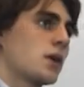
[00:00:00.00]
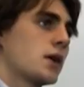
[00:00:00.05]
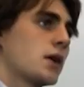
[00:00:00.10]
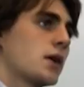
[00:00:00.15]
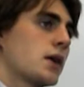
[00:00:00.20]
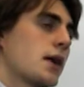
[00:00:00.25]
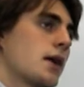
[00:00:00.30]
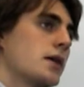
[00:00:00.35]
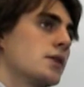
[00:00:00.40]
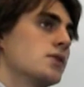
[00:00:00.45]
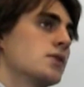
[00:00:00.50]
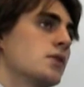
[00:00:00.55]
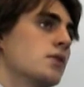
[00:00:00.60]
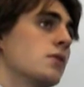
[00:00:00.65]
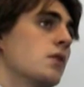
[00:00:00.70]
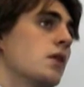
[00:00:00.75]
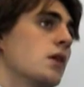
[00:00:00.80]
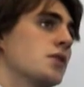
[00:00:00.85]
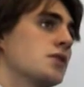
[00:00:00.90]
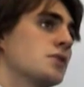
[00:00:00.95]
Okay,
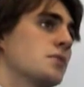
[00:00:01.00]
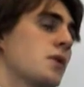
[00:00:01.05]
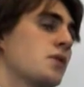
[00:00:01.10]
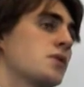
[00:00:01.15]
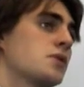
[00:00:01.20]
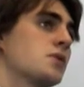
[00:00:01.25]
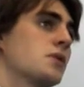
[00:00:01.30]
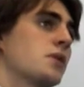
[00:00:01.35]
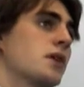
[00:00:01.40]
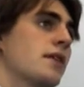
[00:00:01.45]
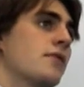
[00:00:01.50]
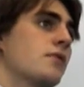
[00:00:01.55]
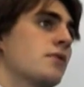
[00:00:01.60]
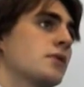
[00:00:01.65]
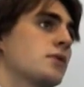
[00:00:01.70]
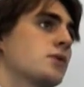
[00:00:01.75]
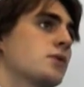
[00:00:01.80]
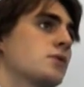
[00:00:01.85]
so I suppose if we